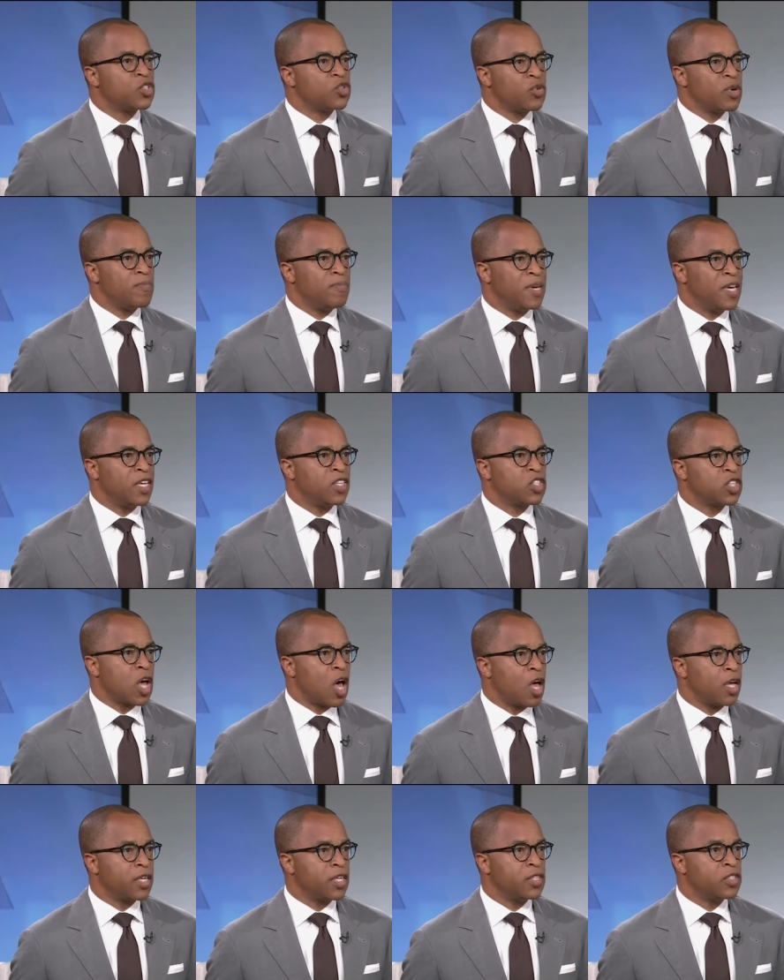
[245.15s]
history being
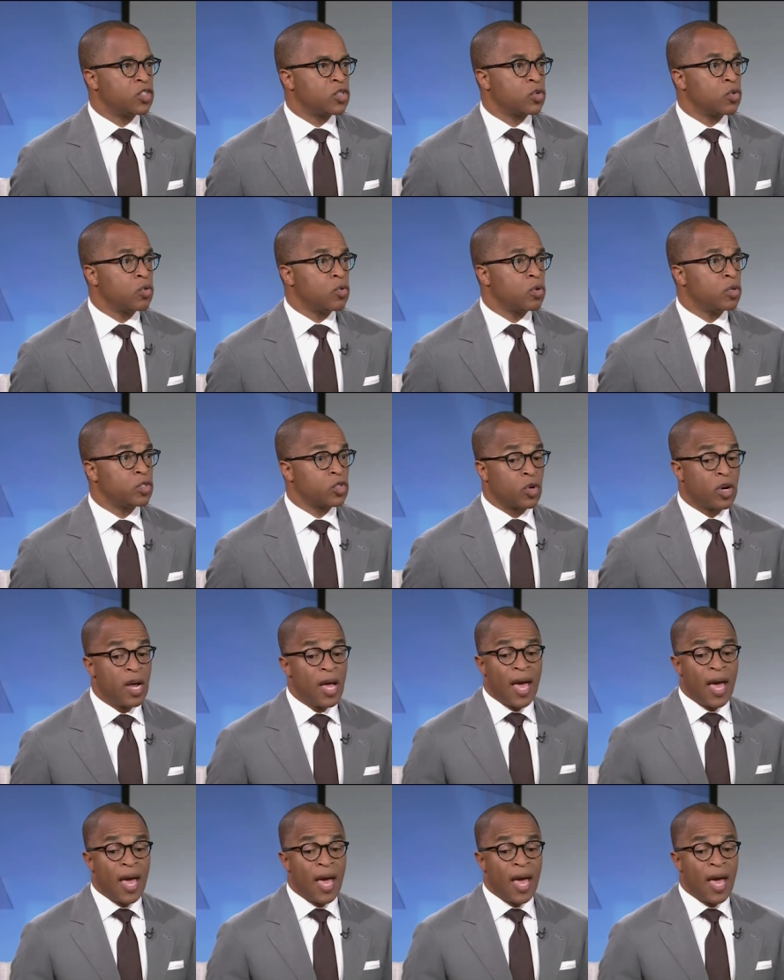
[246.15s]
taught in schools,